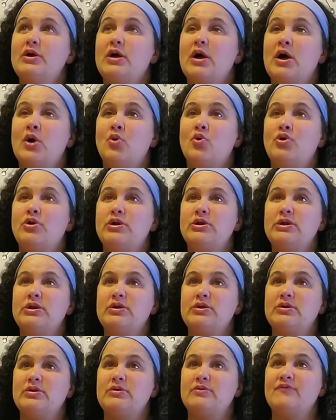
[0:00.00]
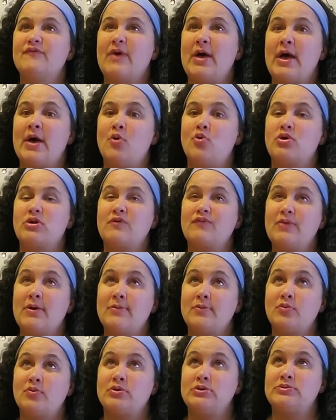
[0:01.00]
I ordered it I ordered
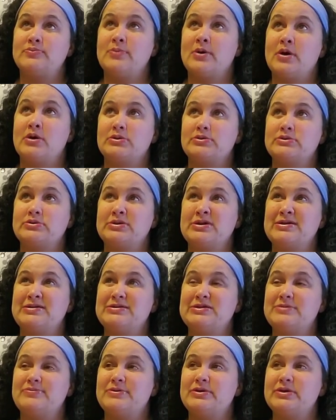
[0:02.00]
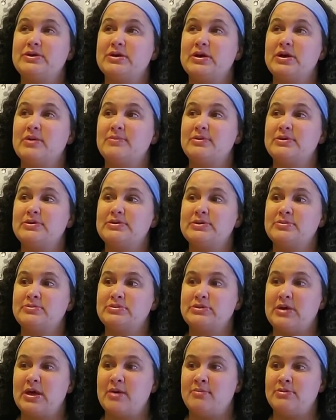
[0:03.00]
February's box, so that should be coming
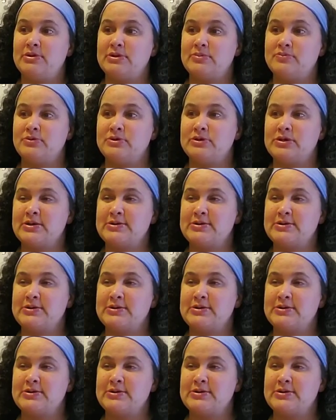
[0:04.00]
sometime this month.